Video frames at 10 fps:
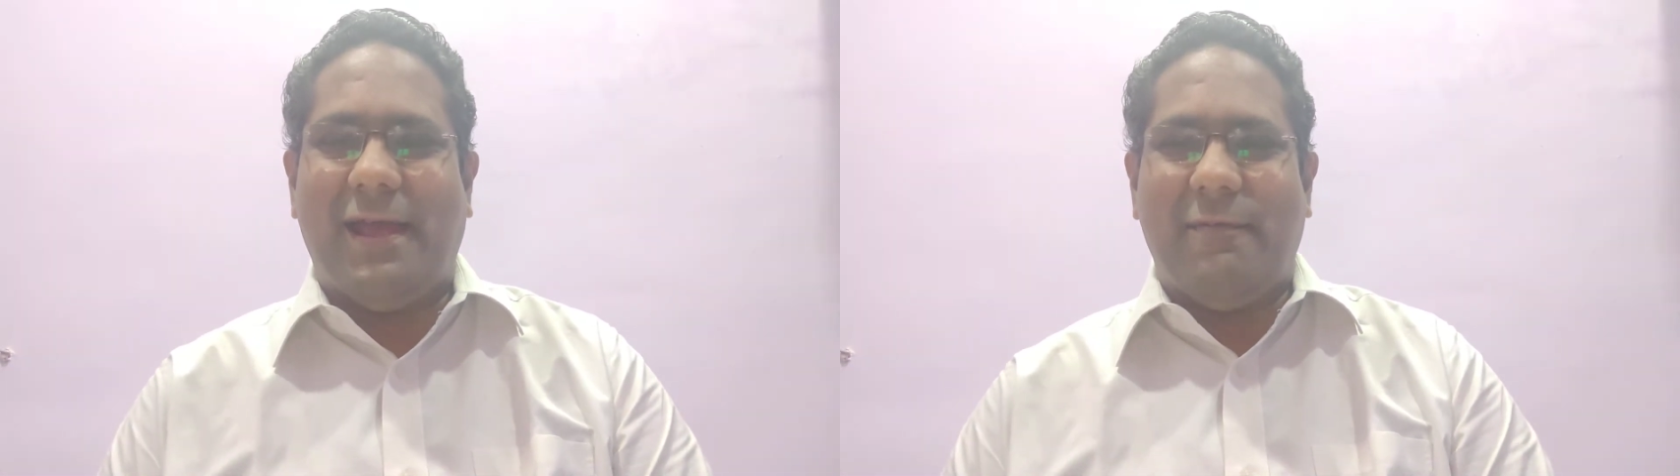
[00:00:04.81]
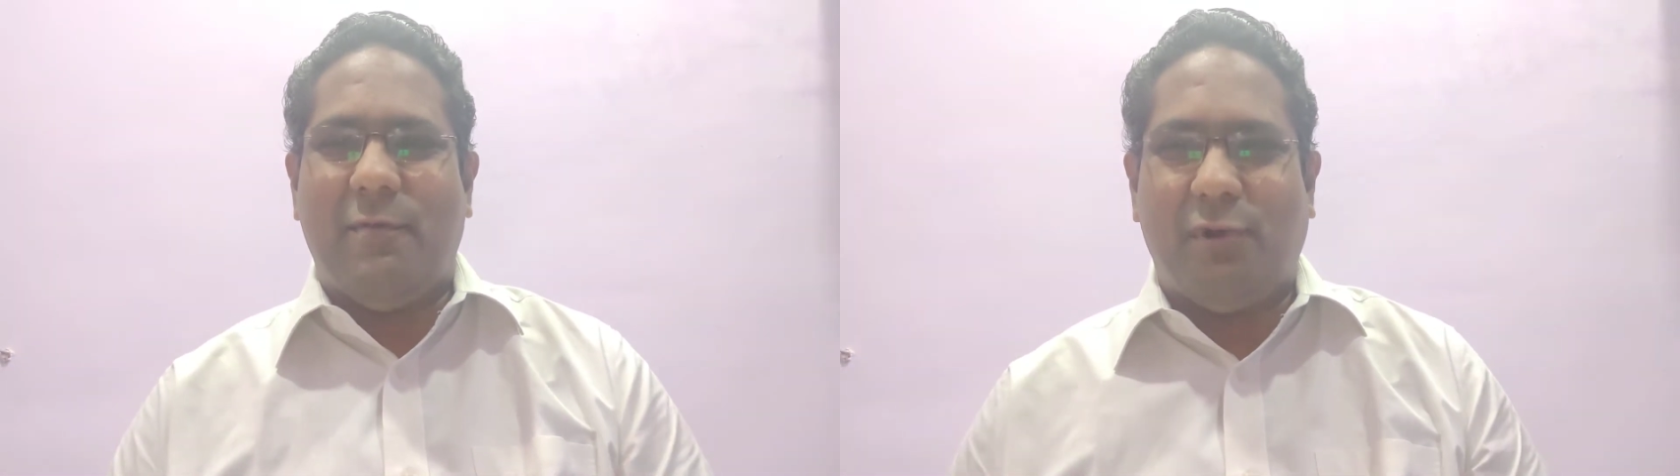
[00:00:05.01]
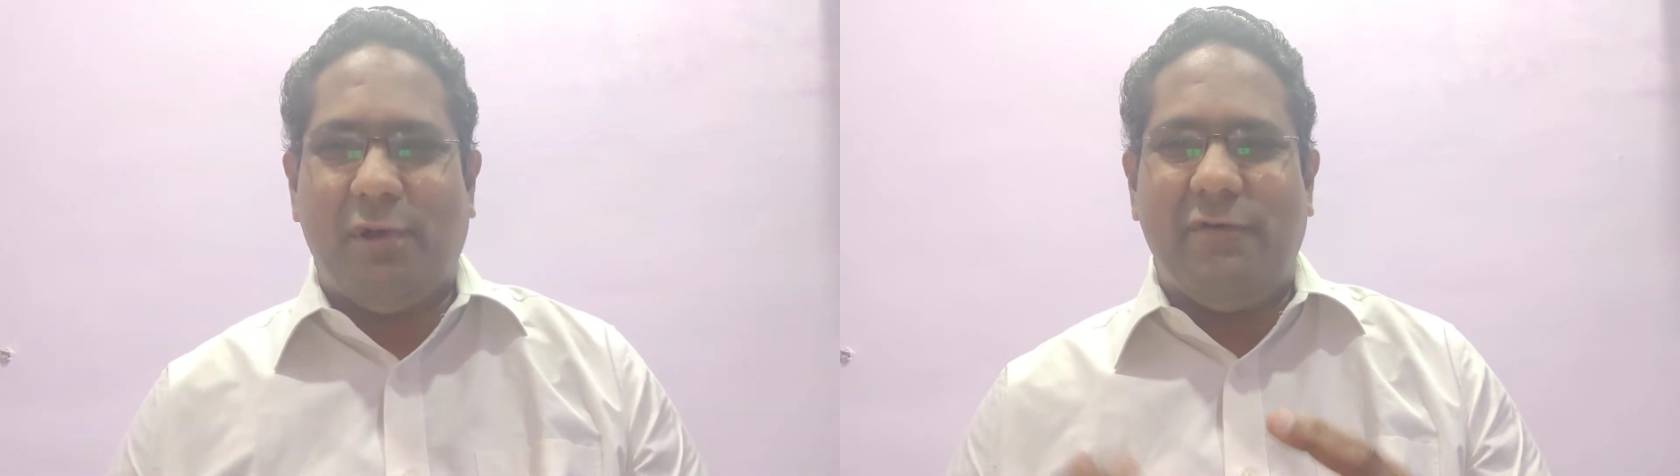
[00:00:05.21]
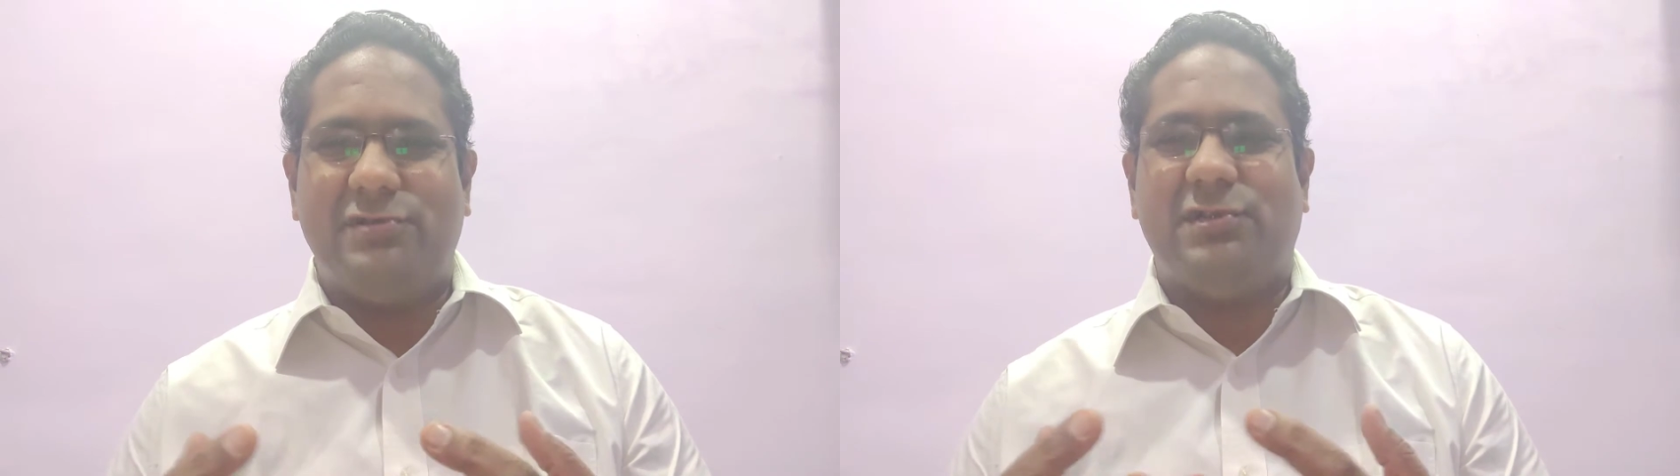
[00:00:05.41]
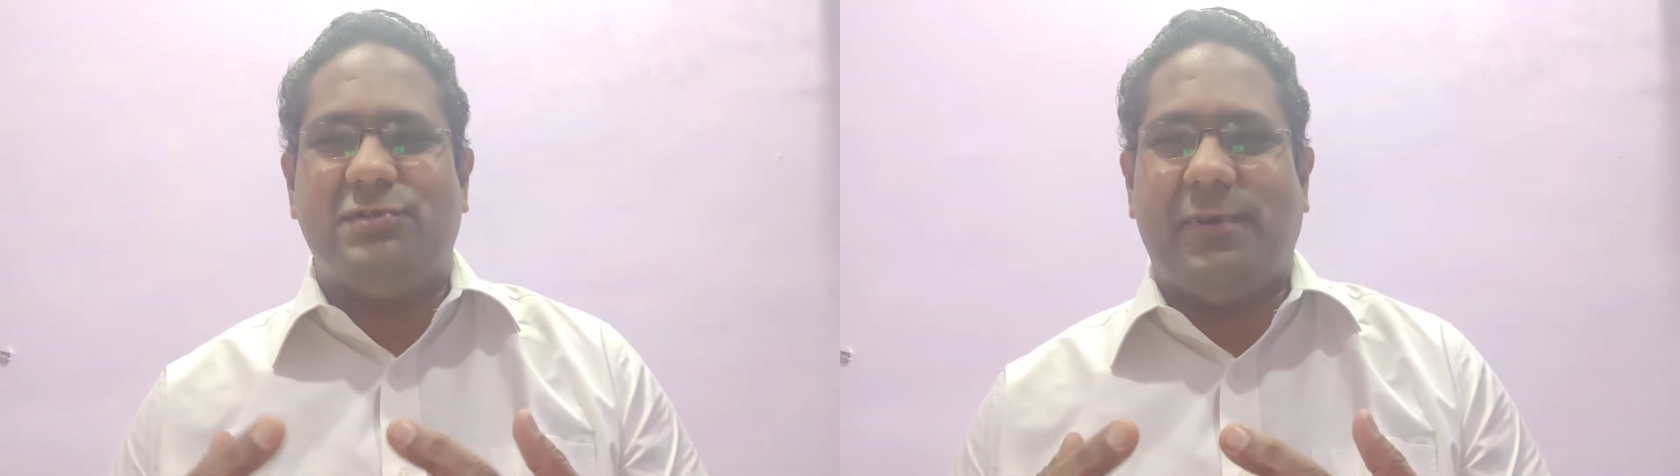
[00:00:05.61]
and I'm a
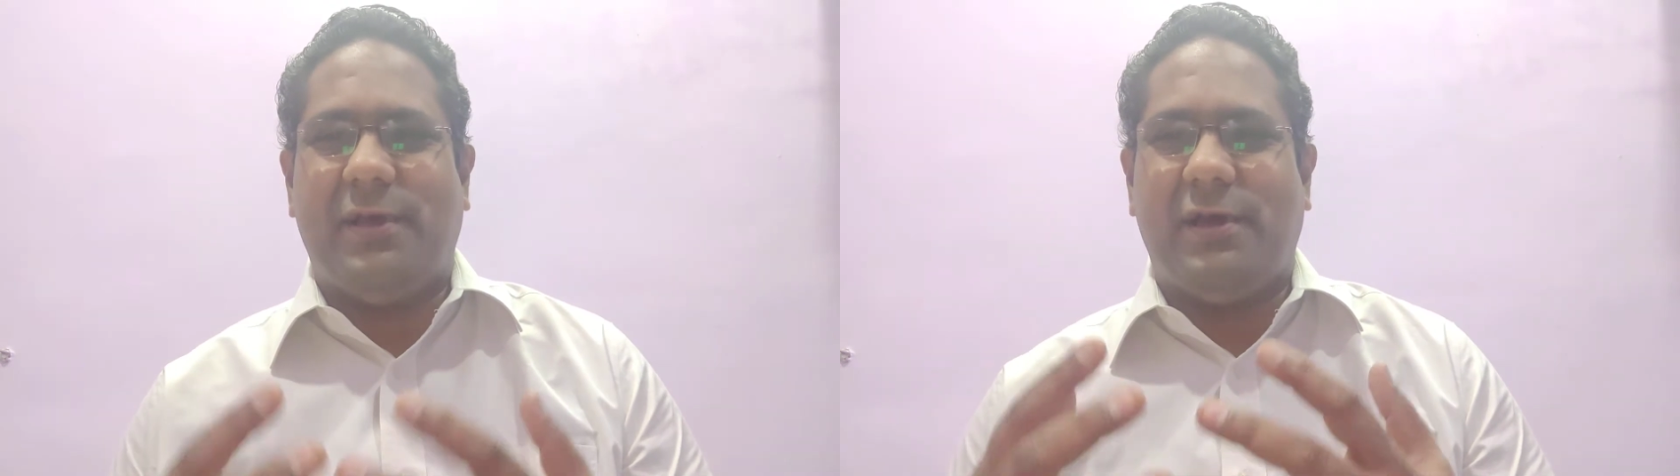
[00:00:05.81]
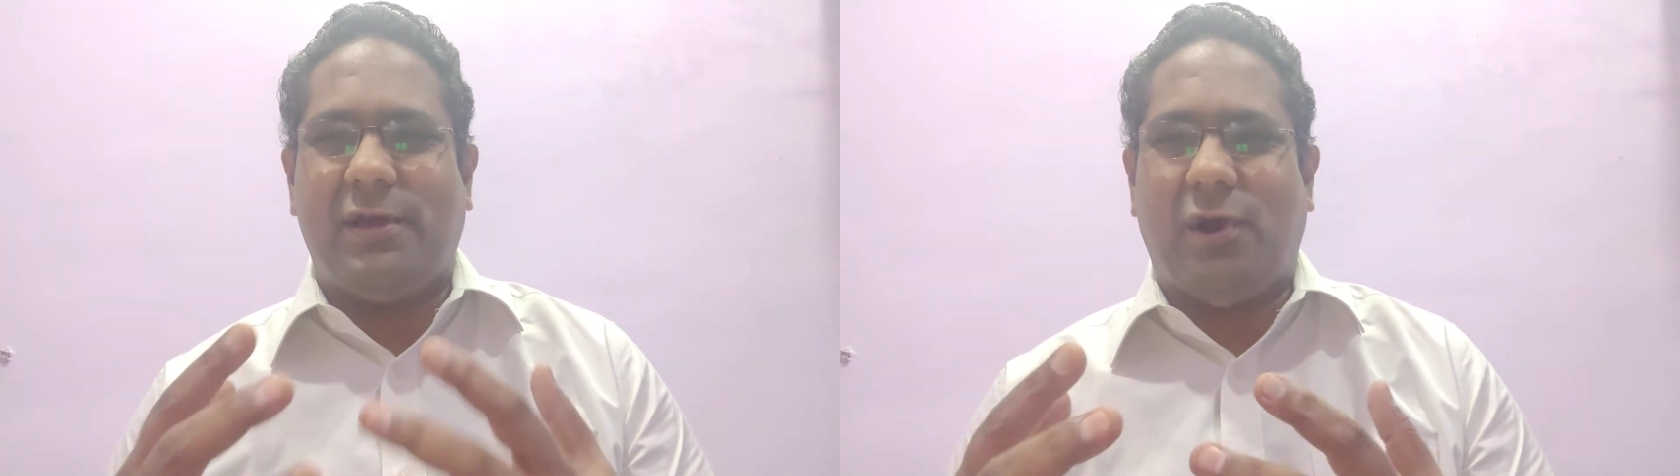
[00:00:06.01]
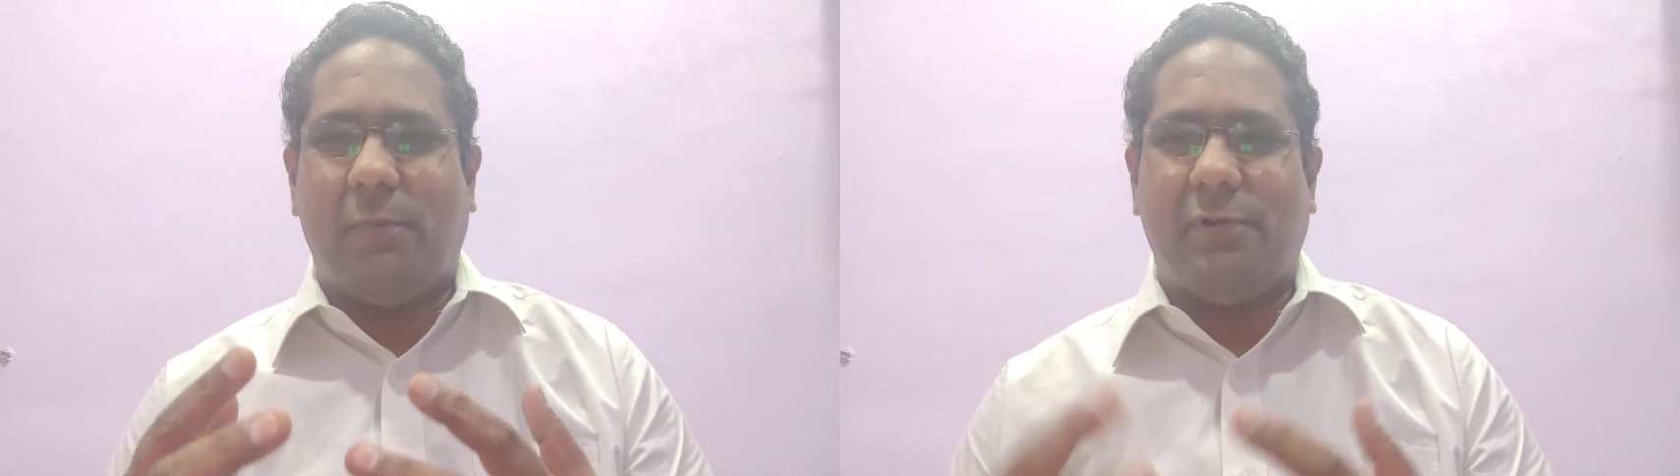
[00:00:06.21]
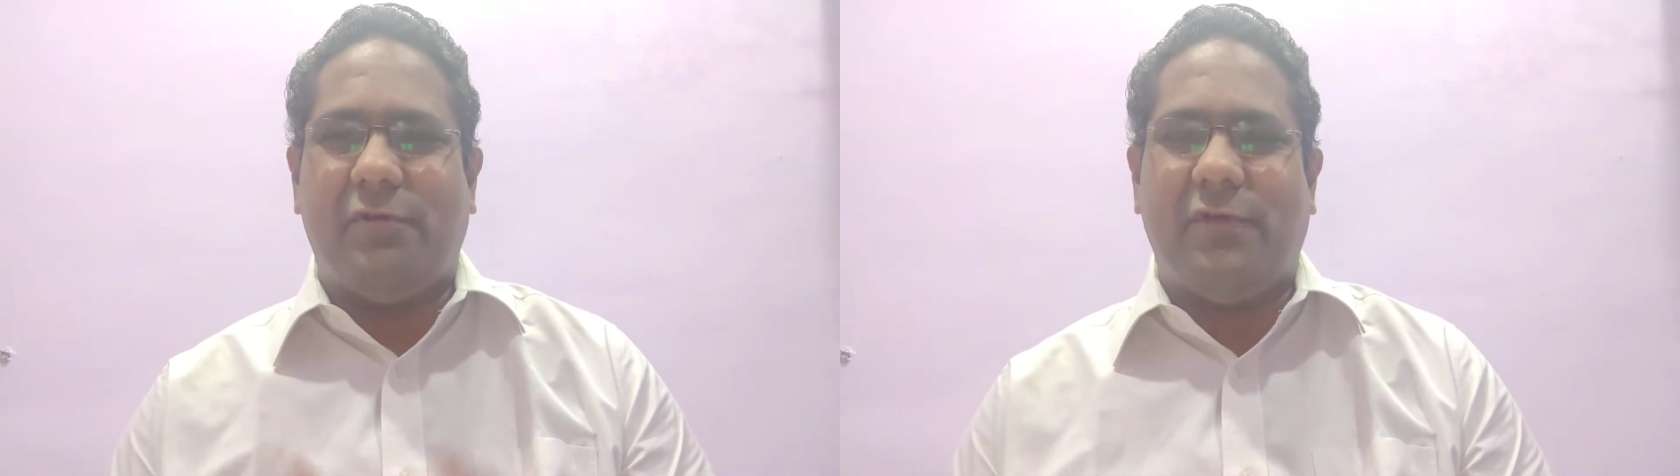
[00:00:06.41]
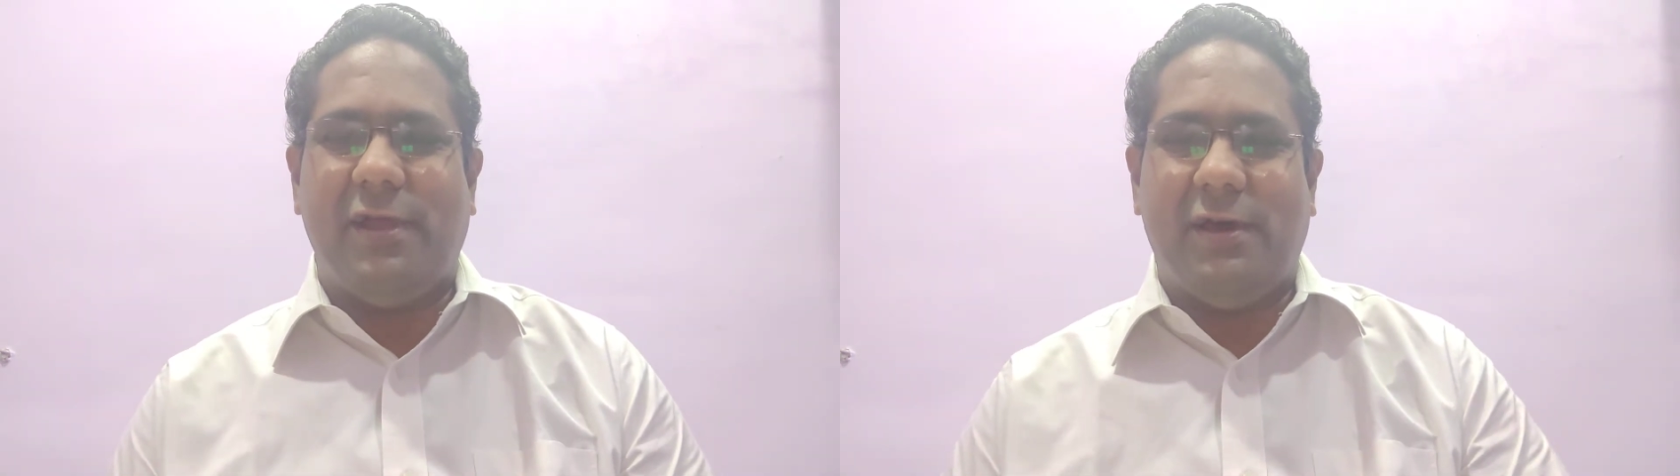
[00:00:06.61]
motivational speaker,
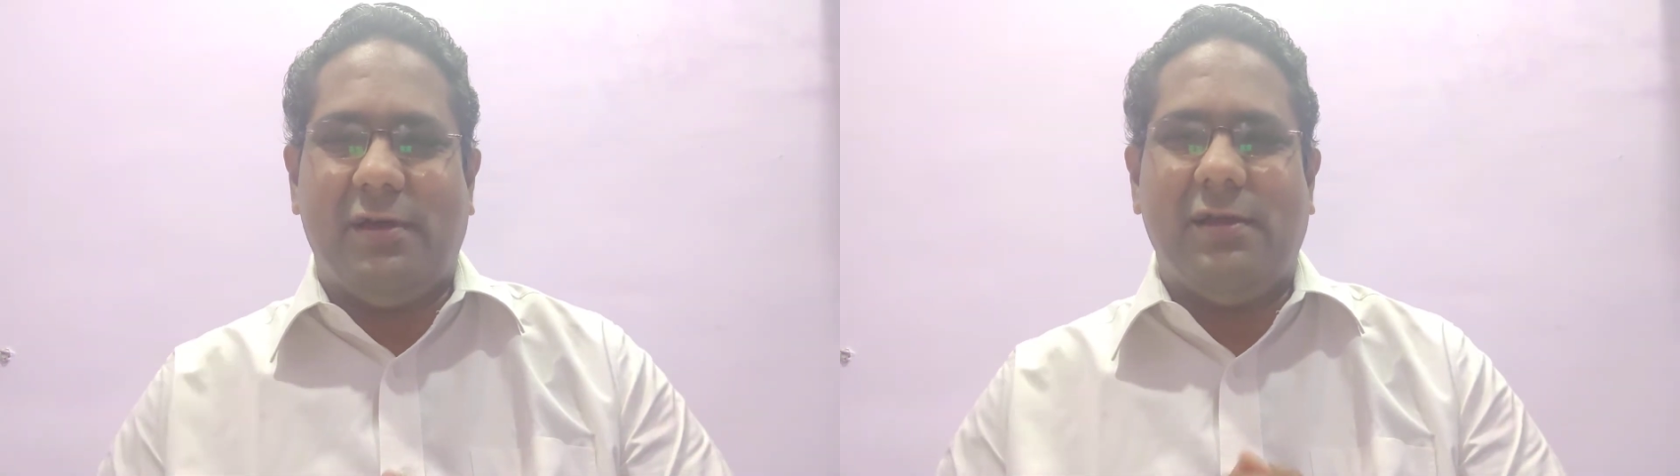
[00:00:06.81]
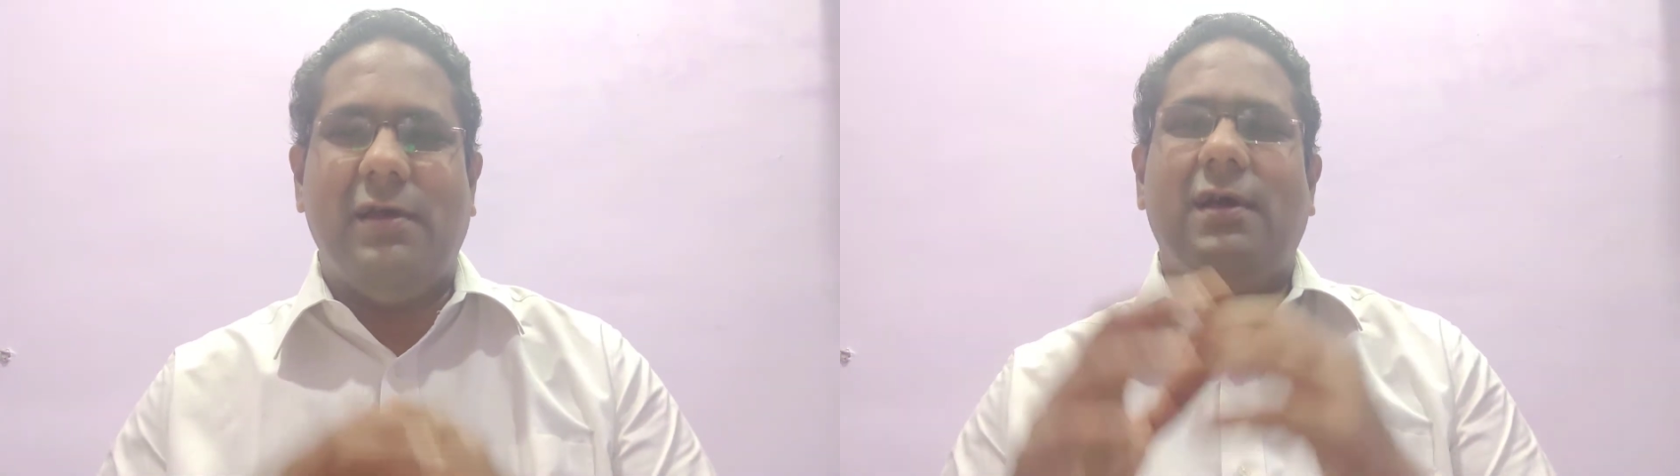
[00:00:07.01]
corporate trainer,